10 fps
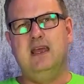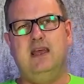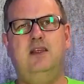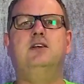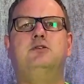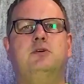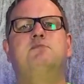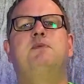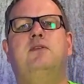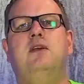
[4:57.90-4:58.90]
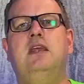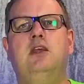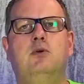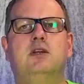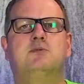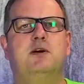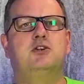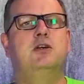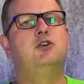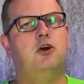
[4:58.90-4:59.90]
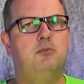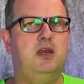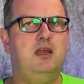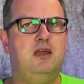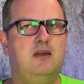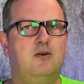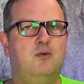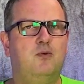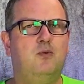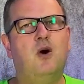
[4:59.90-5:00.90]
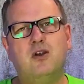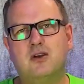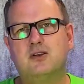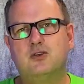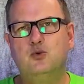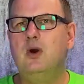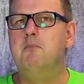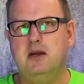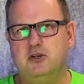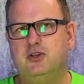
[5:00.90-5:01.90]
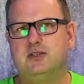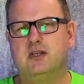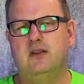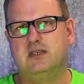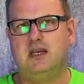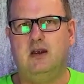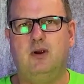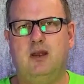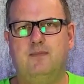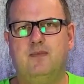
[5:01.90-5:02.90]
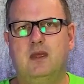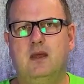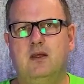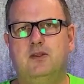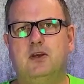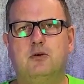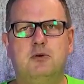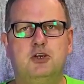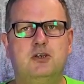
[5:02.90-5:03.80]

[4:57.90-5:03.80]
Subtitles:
In this respect, the EU and especially Germany were not too ambitious in this area. The Commission